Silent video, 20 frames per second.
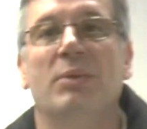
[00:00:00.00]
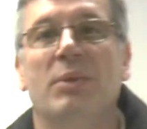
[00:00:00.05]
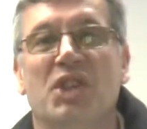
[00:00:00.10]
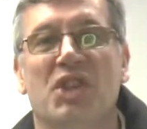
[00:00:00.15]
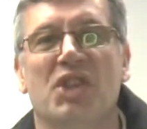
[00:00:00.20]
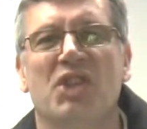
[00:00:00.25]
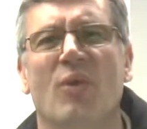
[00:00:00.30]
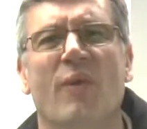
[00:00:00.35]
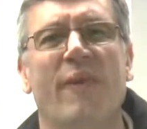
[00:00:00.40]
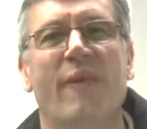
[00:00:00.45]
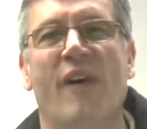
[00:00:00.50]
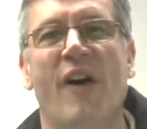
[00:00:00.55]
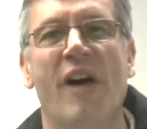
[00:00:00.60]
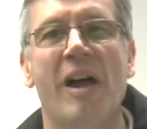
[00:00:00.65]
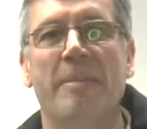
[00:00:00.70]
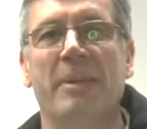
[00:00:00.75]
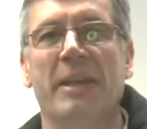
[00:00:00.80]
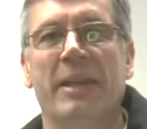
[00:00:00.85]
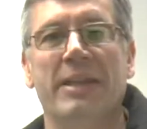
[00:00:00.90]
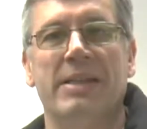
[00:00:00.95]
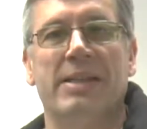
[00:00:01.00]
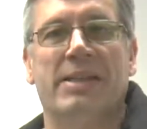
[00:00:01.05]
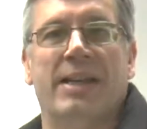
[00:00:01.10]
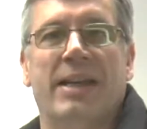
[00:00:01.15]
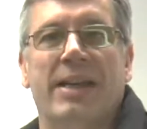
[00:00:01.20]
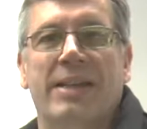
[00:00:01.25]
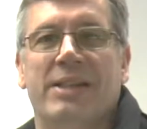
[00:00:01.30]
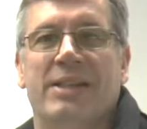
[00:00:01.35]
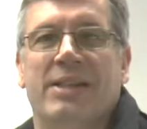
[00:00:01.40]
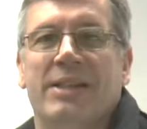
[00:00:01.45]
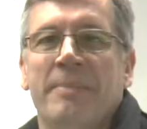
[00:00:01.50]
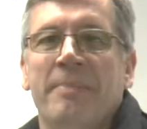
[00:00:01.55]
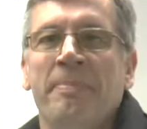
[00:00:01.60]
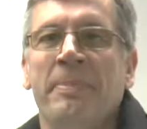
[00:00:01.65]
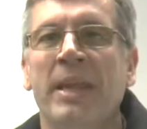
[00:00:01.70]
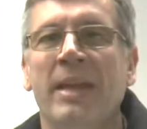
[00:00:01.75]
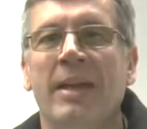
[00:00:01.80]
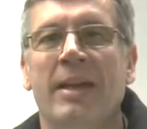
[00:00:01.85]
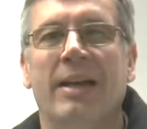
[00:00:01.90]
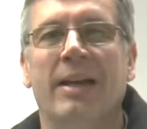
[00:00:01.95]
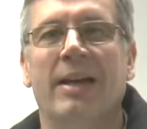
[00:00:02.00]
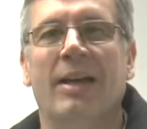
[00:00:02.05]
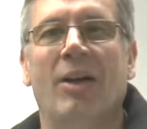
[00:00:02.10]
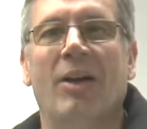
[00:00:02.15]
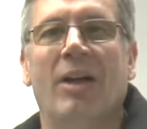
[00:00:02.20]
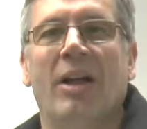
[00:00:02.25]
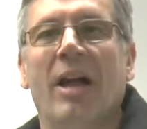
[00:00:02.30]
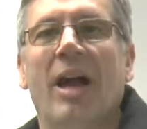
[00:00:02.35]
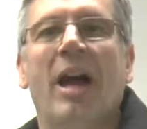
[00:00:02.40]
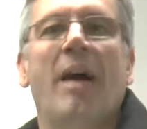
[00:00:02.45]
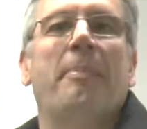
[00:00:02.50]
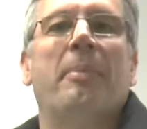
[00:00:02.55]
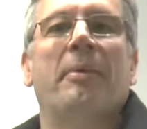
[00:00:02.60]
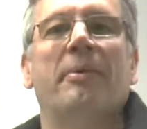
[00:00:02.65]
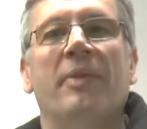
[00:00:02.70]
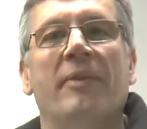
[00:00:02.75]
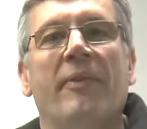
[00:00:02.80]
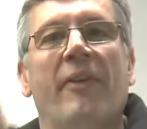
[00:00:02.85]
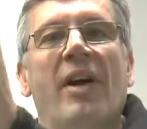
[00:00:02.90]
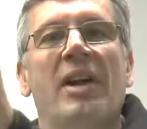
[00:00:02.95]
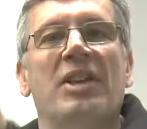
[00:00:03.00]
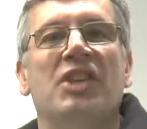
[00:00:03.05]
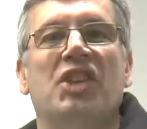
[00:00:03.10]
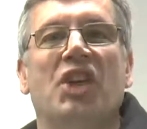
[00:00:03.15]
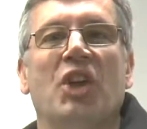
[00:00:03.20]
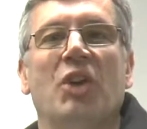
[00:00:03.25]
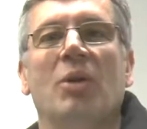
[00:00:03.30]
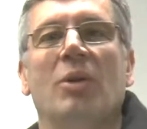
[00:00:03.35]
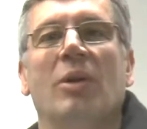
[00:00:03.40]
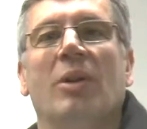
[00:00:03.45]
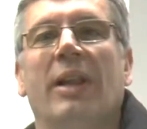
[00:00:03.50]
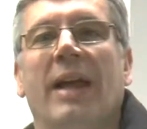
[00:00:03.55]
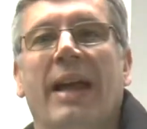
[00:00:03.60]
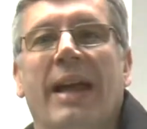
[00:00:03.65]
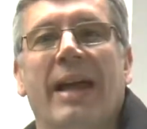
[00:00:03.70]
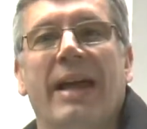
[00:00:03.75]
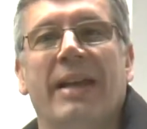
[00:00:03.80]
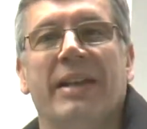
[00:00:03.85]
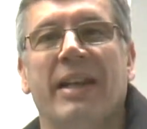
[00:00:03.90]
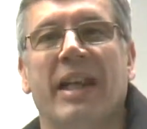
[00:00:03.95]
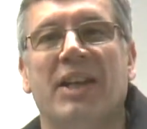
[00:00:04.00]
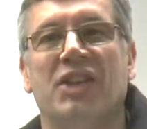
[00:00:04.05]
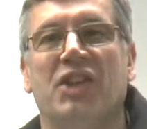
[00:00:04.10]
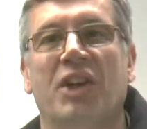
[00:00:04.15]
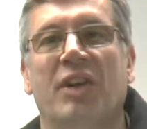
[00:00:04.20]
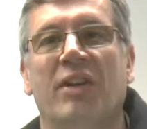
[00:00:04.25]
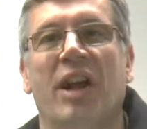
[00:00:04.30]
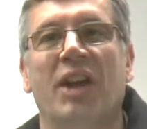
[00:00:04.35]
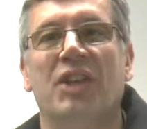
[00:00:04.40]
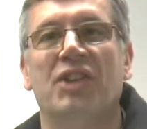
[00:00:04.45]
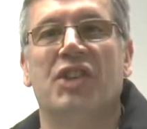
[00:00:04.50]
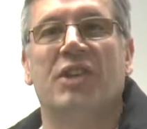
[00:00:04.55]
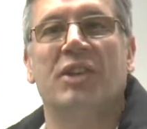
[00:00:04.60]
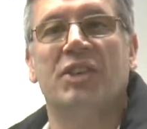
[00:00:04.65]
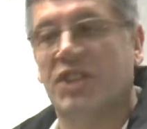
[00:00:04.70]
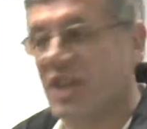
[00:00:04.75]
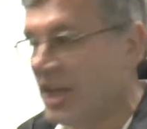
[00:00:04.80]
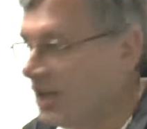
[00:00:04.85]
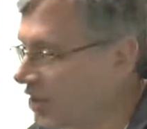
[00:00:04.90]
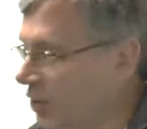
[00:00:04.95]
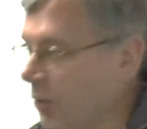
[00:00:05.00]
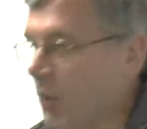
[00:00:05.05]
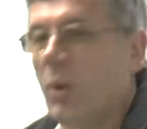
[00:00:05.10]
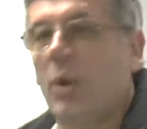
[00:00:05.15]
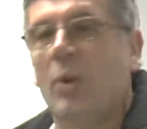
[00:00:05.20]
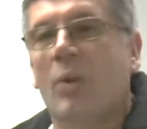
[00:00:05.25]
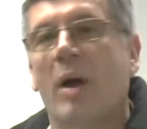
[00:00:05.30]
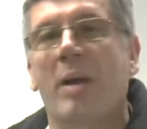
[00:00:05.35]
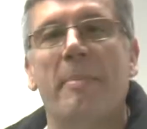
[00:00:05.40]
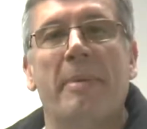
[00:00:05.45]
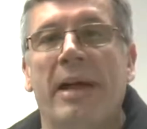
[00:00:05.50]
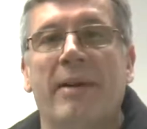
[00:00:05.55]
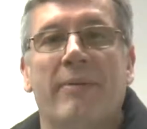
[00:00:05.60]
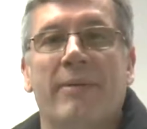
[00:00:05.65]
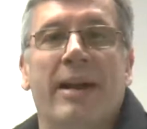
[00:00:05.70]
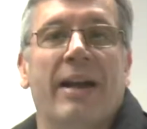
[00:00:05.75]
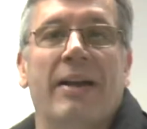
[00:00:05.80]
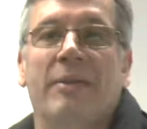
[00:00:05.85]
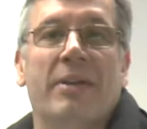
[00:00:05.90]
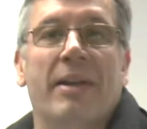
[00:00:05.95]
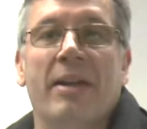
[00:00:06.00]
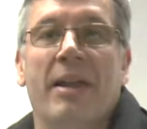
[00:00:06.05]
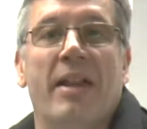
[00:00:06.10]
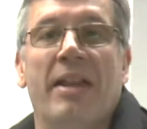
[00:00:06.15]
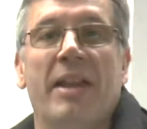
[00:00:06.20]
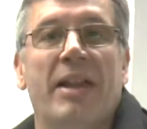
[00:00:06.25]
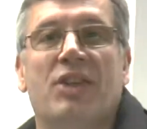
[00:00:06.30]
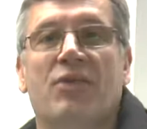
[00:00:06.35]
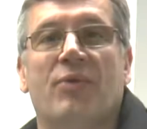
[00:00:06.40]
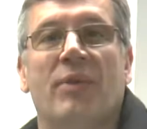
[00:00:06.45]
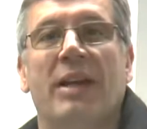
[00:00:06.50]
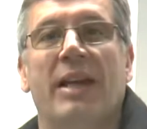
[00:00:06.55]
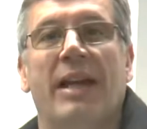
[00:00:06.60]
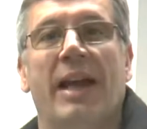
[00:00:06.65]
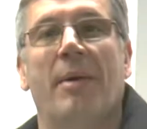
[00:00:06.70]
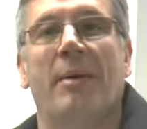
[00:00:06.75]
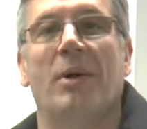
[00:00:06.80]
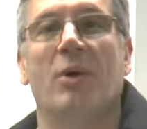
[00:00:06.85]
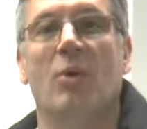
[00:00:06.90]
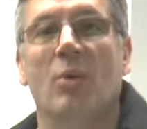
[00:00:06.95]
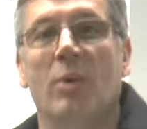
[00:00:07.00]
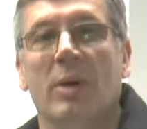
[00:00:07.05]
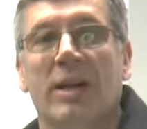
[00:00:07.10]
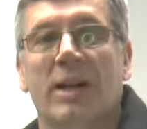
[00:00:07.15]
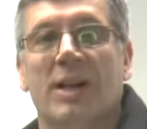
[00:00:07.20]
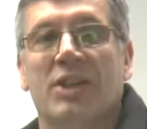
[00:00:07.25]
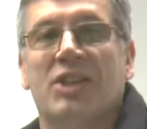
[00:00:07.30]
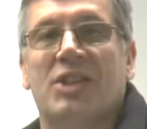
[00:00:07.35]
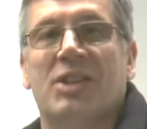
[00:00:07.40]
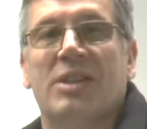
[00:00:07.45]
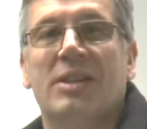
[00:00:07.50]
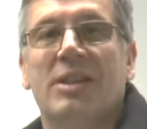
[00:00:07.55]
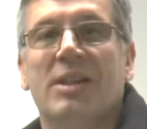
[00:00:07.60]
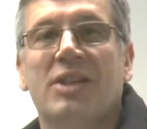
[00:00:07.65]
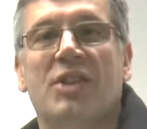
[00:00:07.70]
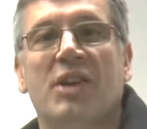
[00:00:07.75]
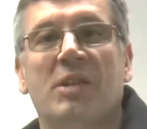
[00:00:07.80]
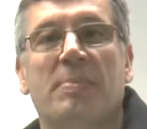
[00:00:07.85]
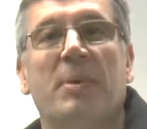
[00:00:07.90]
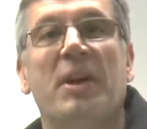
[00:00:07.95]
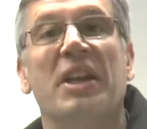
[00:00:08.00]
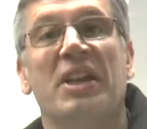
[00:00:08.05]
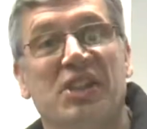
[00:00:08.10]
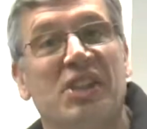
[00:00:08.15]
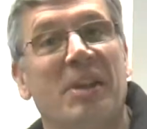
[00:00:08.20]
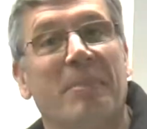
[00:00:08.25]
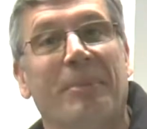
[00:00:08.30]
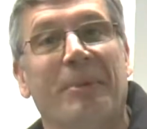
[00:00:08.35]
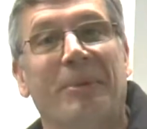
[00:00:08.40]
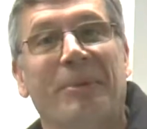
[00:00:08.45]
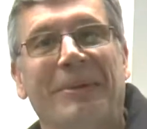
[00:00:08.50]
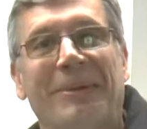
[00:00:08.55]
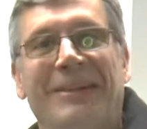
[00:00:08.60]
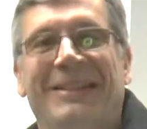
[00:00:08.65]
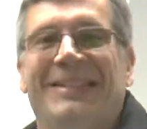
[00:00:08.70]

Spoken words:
which is all fibre these days, up and finds Google and gets your answer and sends it all the way back round. And that's really how it all works. So it's pretty simple.